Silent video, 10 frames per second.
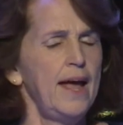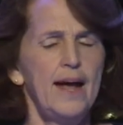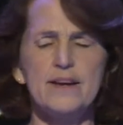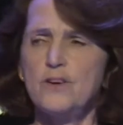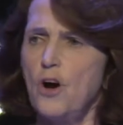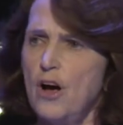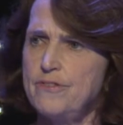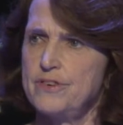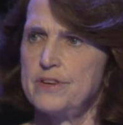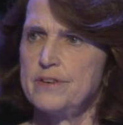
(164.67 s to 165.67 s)
And it
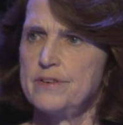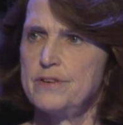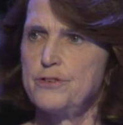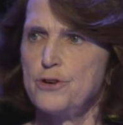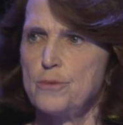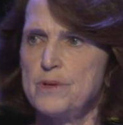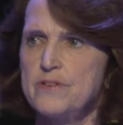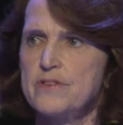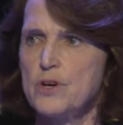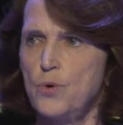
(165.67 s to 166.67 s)
often
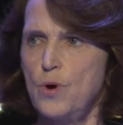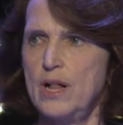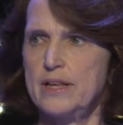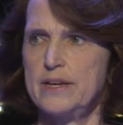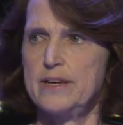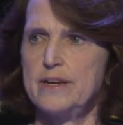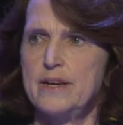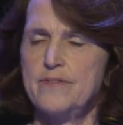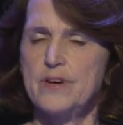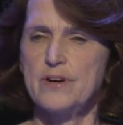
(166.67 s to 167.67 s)
determines the quality
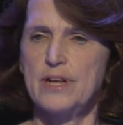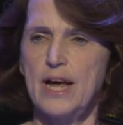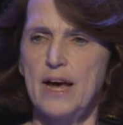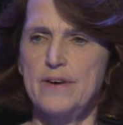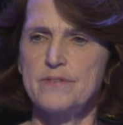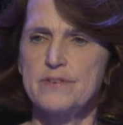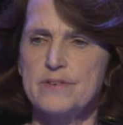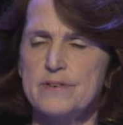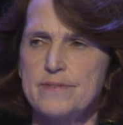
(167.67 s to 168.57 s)
of their lives.